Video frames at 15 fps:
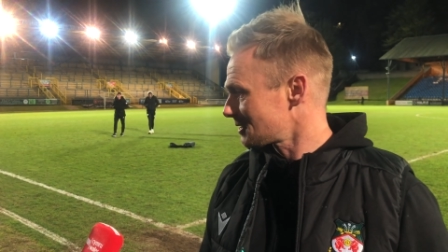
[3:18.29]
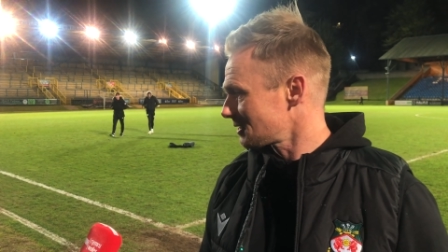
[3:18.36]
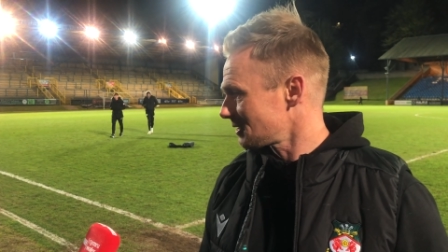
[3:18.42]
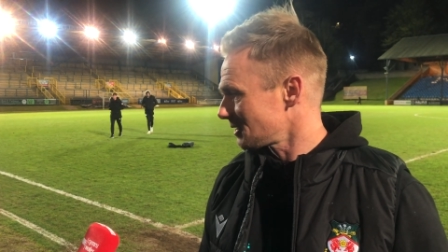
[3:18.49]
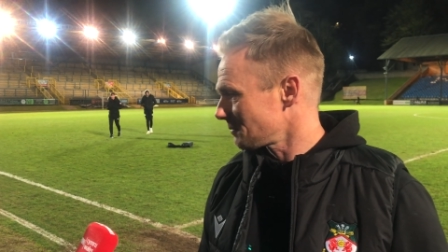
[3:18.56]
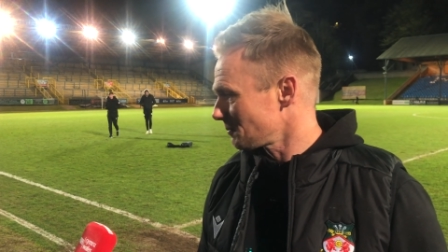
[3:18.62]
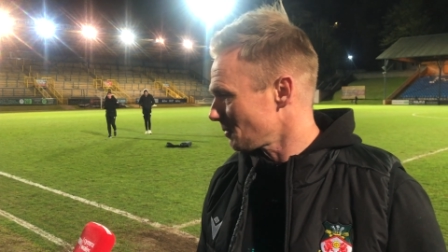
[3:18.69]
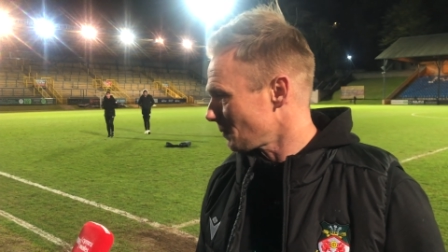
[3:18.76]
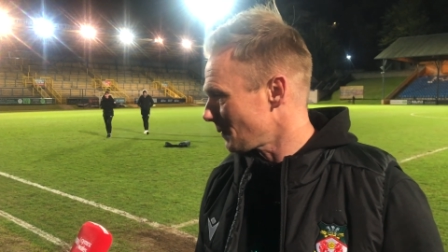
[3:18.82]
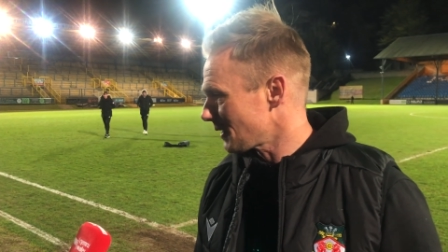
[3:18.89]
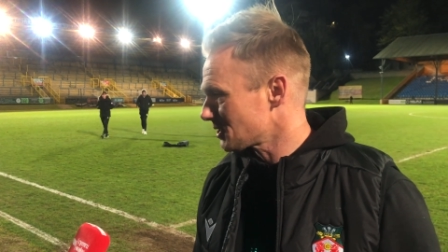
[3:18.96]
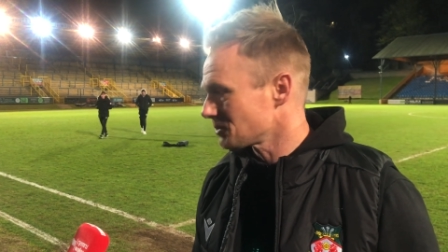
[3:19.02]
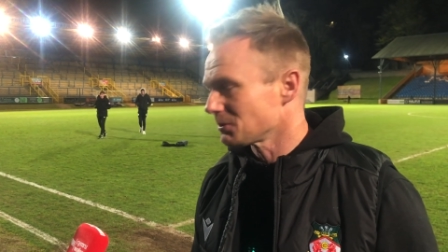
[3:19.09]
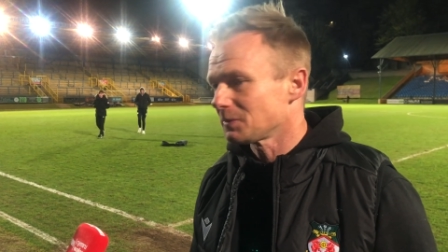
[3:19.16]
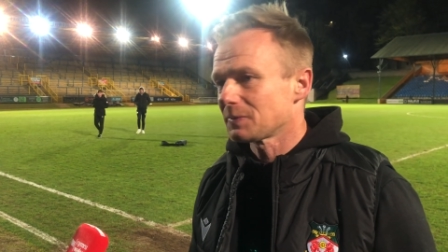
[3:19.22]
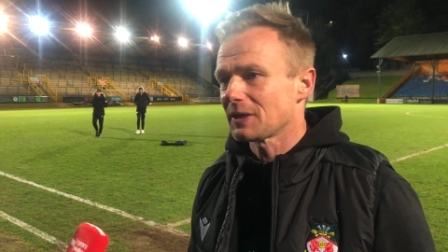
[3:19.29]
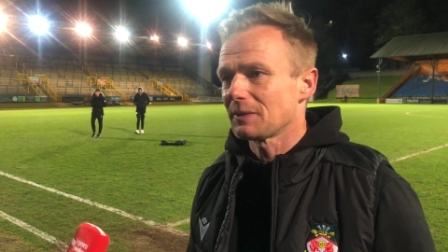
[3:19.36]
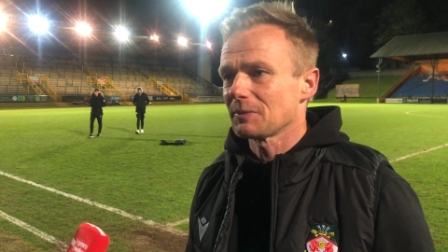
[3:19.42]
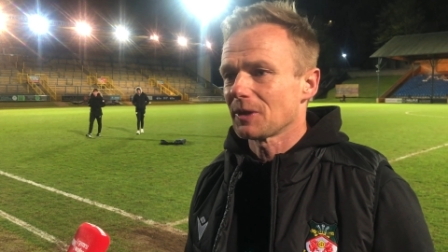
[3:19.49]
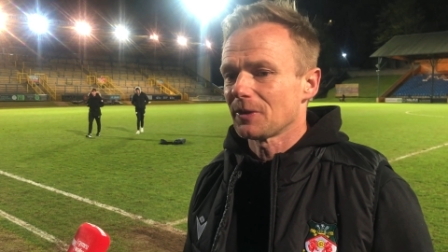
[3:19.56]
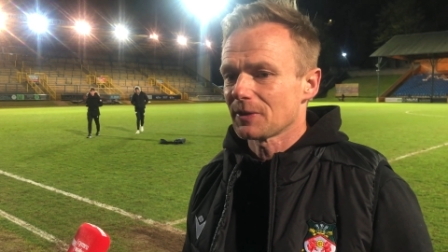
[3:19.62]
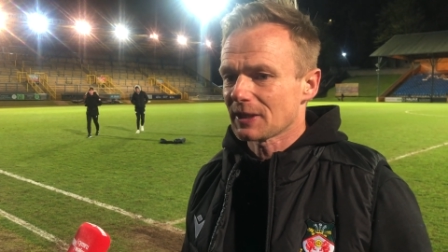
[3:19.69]
Um, we'll patch him up, get him
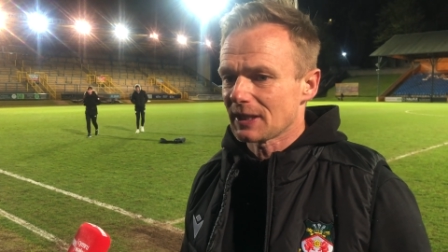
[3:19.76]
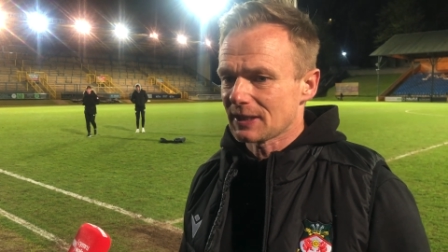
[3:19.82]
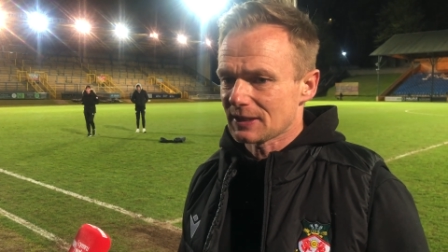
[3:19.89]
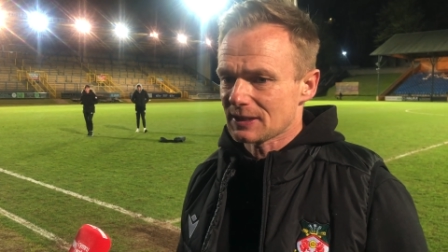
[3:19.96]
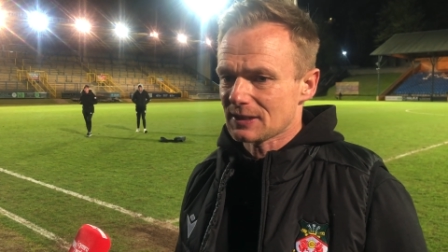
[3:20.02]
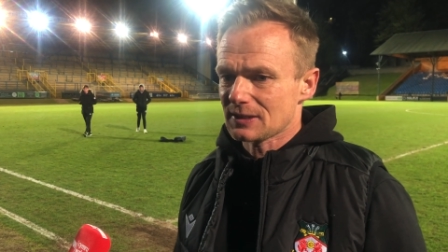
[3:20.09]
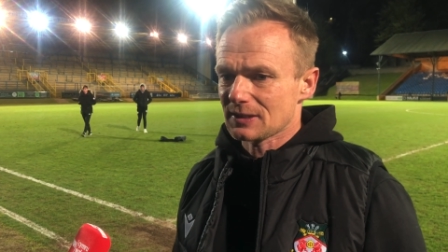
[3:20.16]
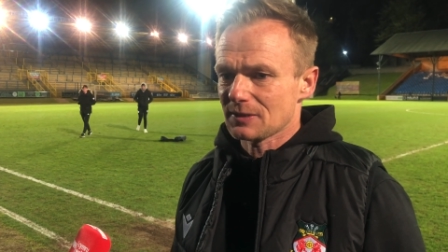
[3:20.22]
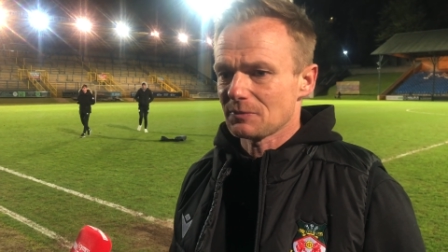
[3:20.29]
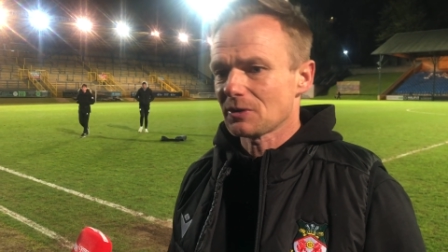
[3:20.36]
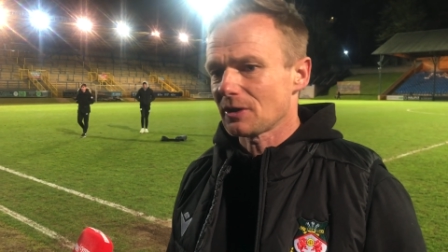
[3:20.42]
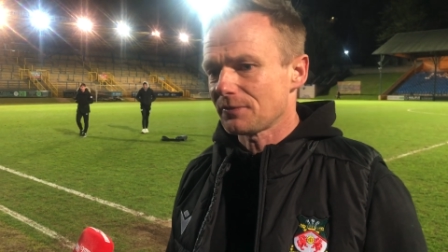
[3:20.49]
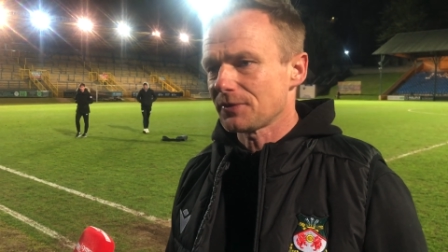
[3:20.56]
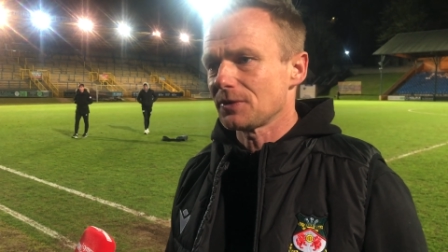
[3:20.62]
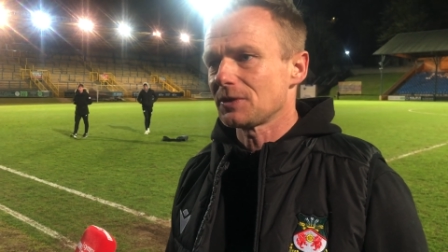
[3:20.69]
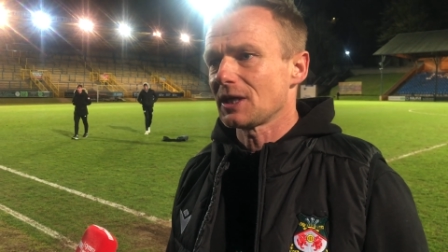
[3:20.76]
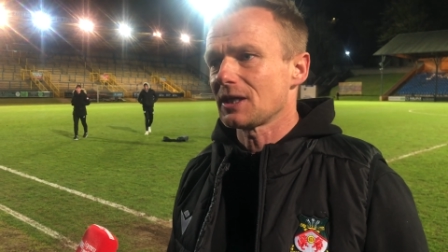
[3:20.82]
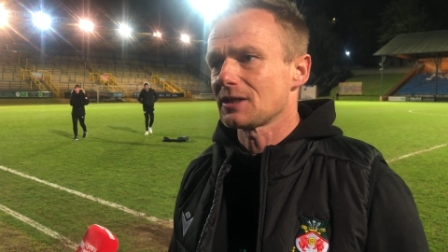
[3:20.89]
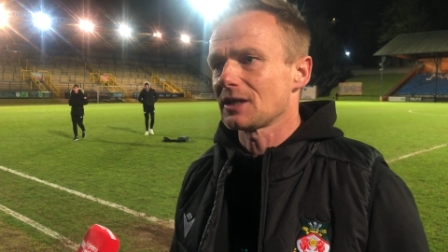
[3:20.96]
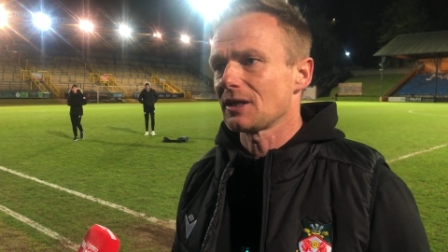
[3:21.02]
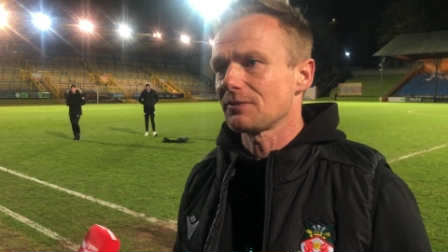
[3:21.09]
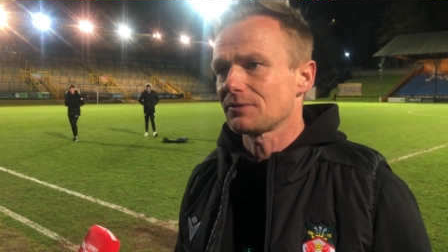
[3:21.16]
going again. It's uh, we've got a few days
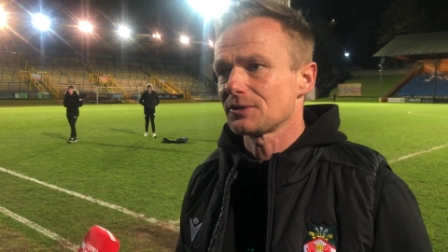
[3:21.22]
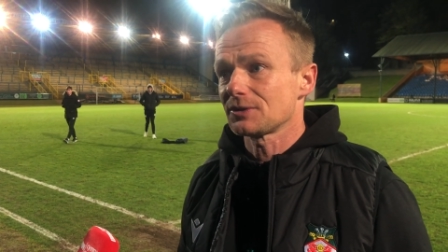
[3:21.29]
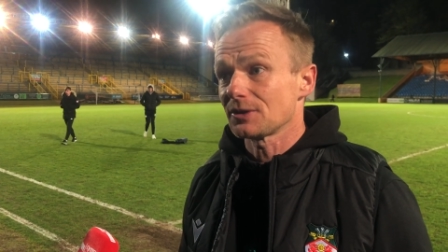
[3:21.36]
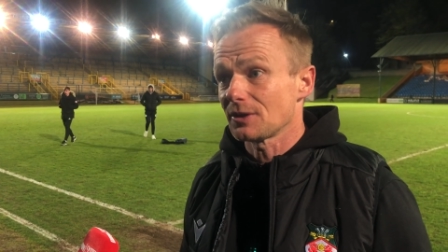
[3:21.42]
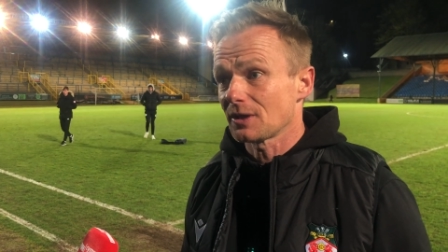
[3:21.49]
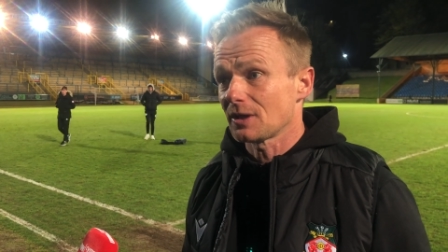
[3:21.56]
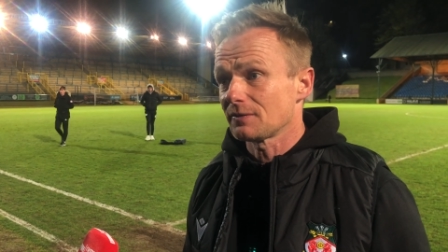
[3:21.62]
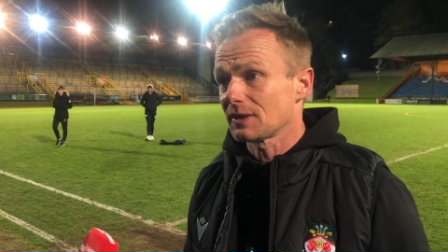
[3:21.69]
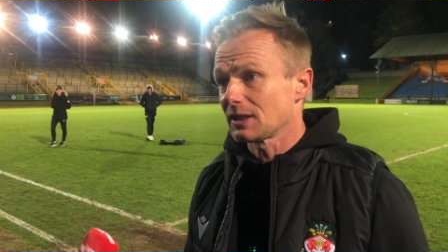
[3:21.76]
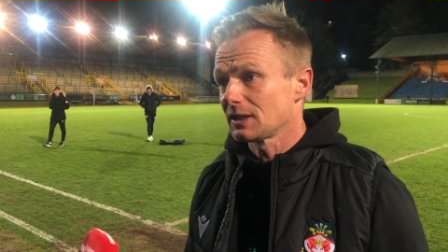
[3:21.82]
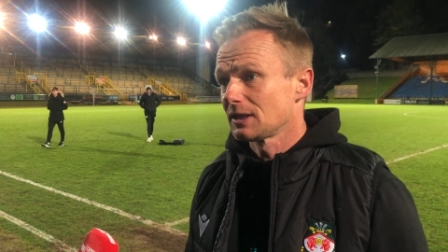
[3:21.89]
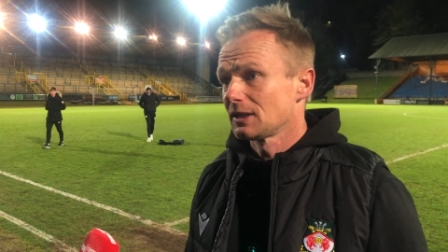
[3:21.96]
now for a turnover.